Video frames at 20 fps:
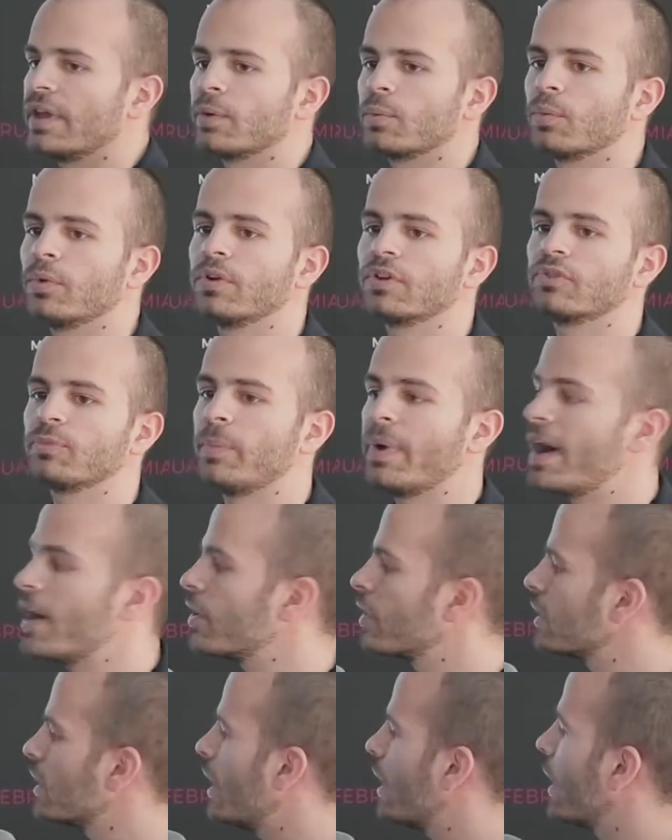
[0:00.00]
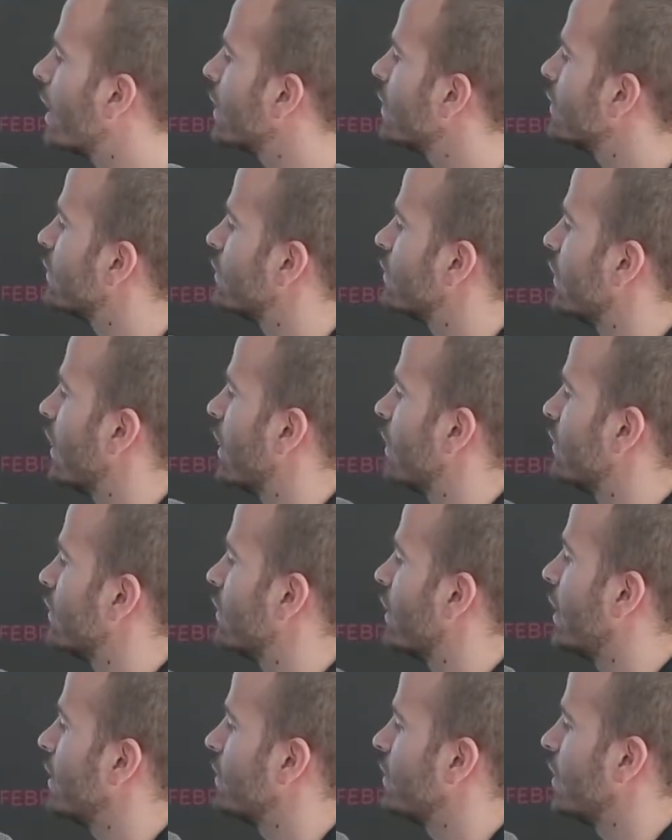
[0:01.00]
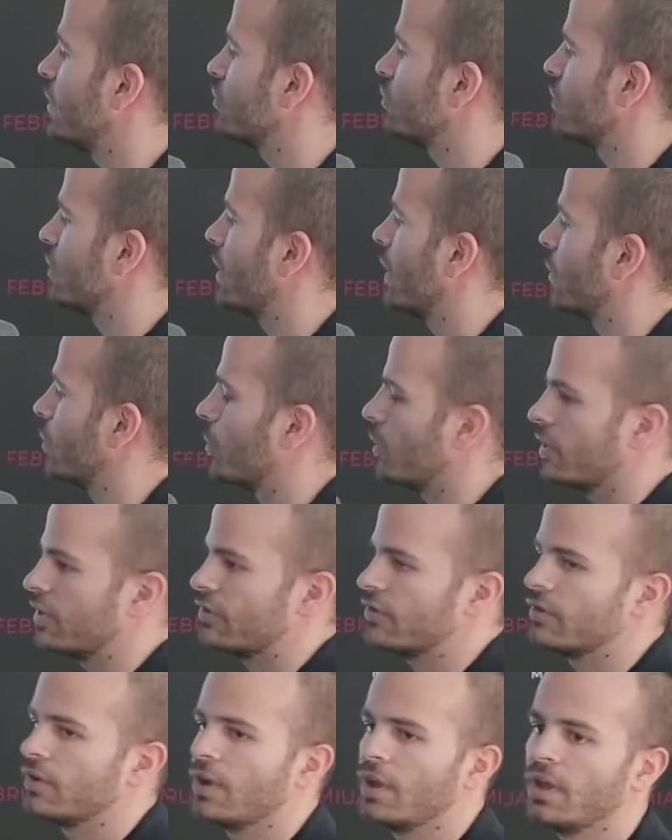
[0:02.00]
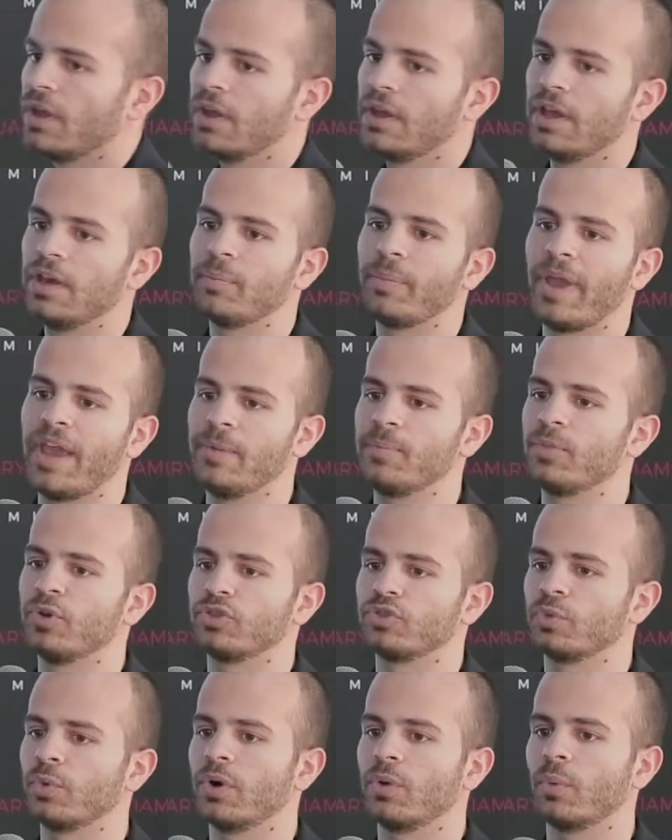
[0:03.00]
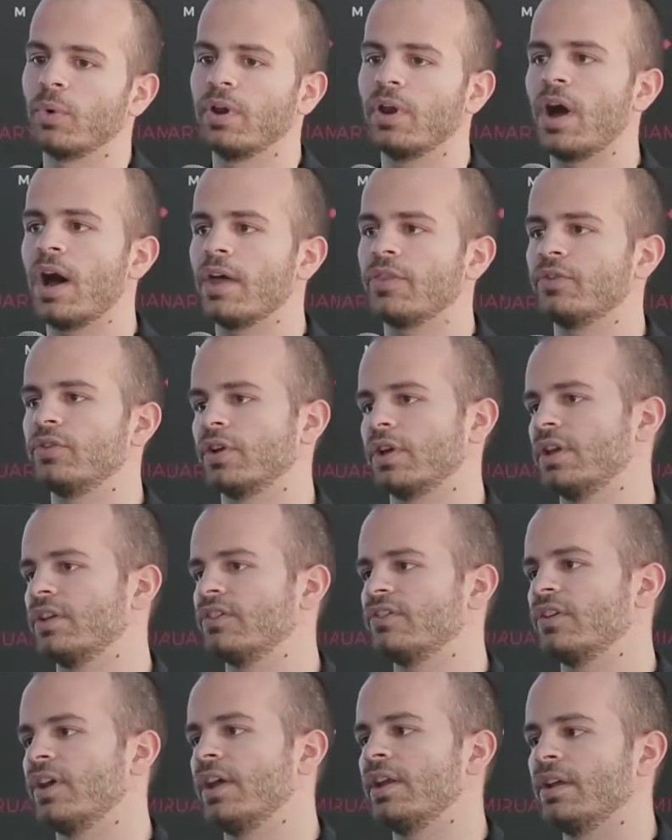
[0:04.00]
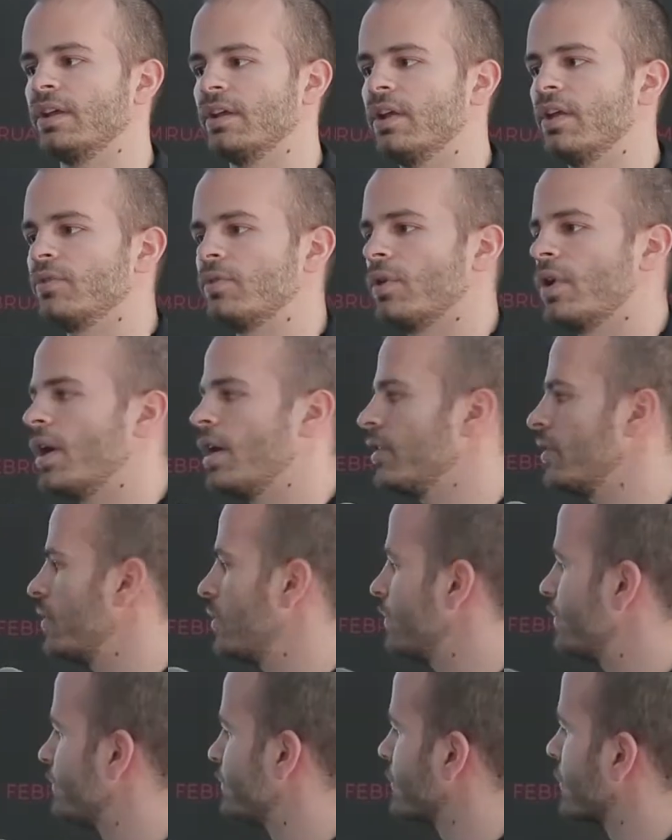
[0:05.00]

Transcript: networks, power lines, and citation networks in papers where one author can cite another author.